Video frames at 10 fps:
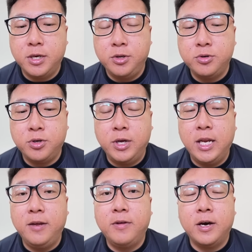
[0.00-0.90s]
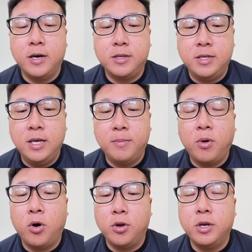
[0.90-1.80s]
use your Elite TM
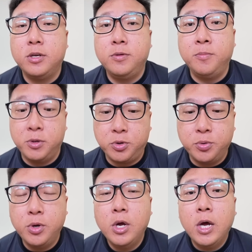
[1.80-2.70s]
on Mewtwo.